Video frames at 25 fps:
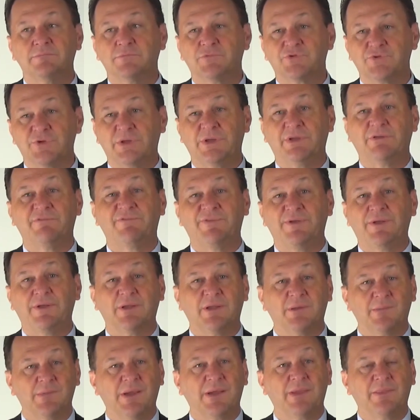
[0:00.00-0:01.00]
treated
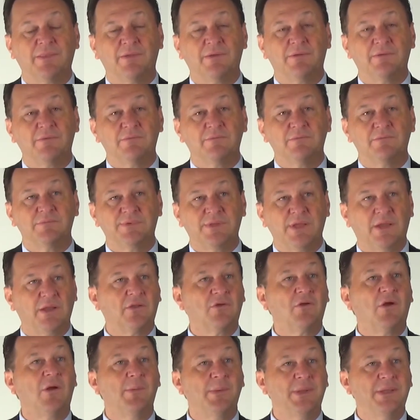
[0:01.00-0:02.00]
fairly by the
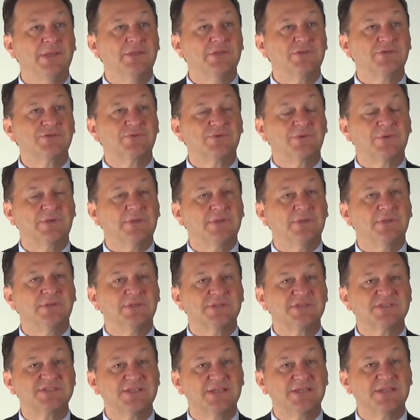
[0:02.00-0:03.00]
telecom industry, in
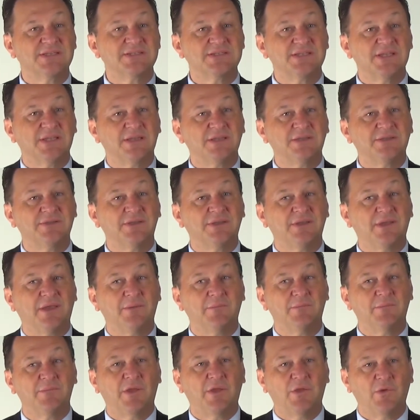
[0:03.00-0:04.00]
the sense that
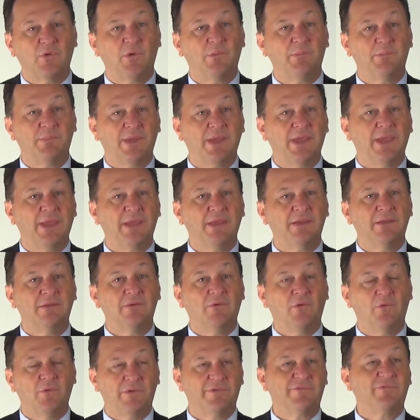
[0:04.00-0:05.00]
I know I'm paying
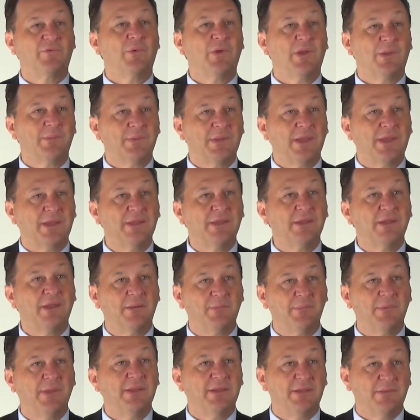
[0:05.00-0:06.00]
only for what I'm getting, and
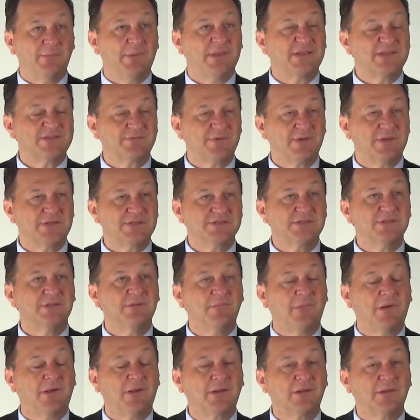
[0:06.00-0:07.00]
I'm paying the best price in
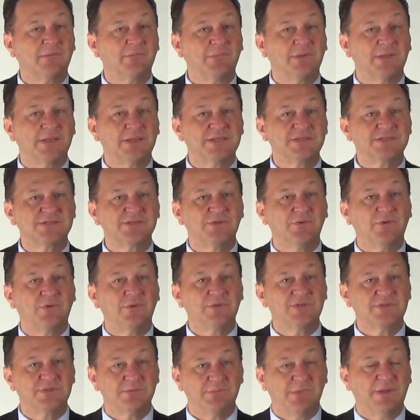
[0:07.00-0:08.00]
the marketplace. So
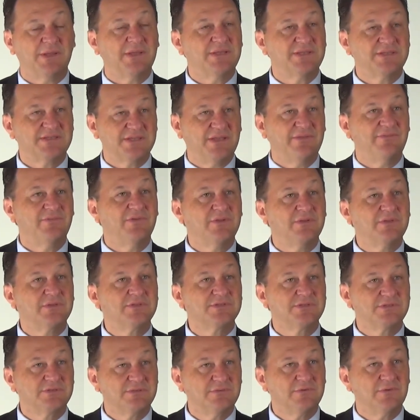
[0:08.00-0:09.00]
it's a money
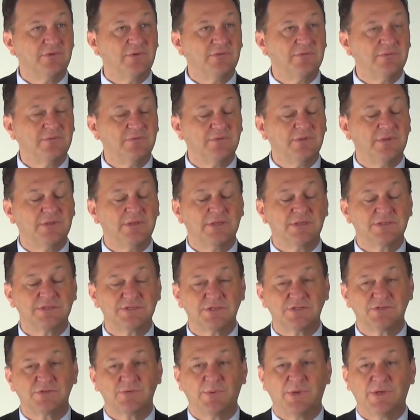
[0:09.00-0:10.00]
savings
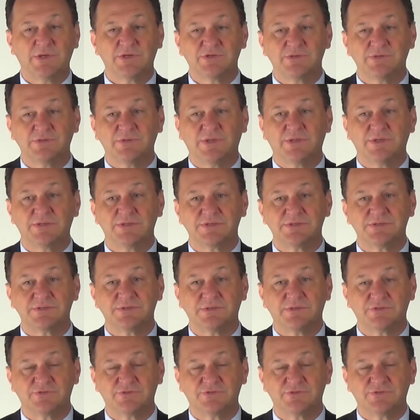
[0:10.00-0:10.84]
situation that is